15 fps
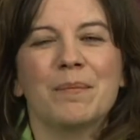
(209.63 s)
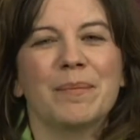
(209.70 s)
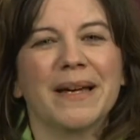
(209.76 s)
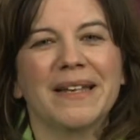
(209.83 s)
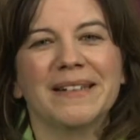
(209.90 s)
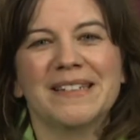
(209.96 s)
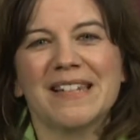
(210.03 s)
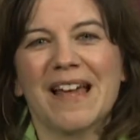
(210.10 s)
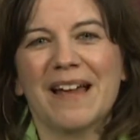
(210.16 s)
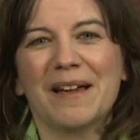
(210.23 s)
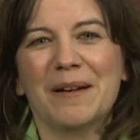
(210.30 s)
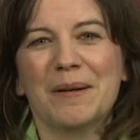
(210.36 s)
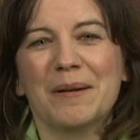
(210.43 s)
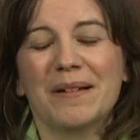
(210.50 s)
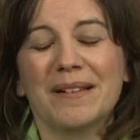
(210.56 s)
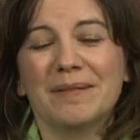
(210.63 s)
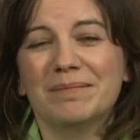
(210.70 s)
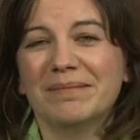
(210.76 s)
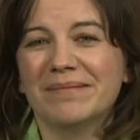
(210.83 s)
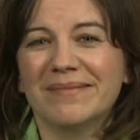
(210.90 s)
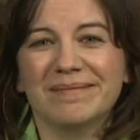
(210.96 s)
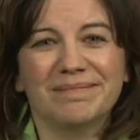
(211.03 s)
But
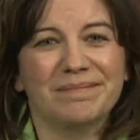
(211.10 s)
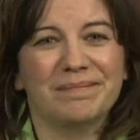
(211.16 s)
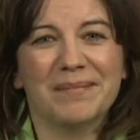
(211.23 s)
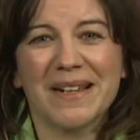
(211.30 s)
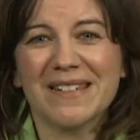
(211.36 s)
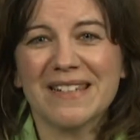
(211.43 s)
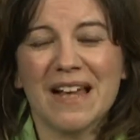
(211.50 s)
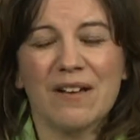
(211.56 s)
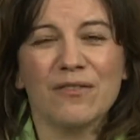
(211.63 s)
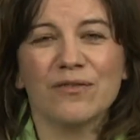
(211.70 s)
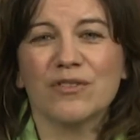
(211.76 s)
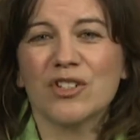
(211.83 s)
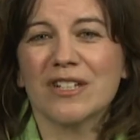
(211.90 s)
myself,